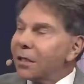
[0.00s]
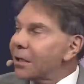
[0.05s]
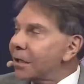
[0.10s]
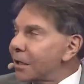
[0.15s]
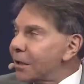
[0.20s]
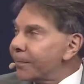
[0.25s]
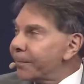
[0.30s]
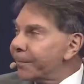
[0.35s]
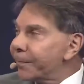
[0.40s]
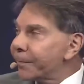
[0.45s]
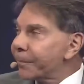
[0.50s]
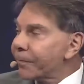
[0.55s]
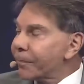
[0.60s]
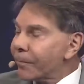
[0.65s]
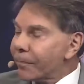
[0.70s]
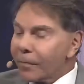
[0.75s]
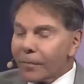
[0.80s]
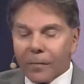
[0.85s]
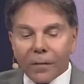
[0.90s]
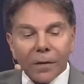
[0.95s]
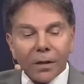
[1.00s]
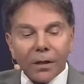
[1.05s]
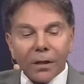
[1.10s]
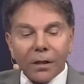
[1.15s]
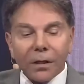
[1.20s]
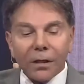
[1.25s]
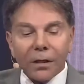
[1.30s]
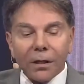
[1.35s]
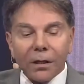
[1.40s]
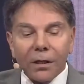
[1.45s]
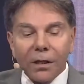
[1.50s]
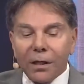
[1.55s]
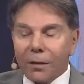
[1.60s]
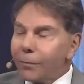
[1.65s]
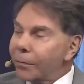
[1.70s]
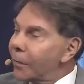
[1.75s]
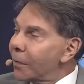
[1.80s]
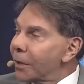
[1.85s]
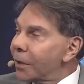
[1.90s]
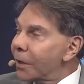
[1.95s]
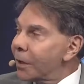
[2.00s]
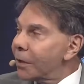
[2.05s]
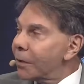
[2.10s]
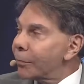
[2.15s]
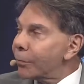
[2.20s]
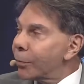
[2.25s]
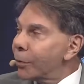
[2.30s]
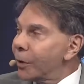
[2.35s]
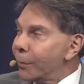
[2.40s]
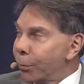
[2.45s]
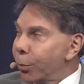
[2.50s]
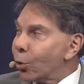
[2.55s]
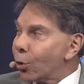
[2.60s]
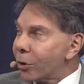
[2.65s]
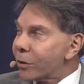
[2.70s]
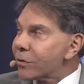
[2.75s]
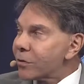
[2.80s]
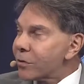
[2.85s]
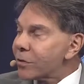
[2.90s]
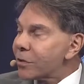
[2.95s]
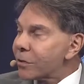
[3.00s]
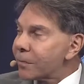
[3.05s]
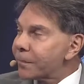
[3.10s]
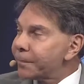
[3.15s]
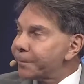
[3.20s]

um, uh, in, in importance.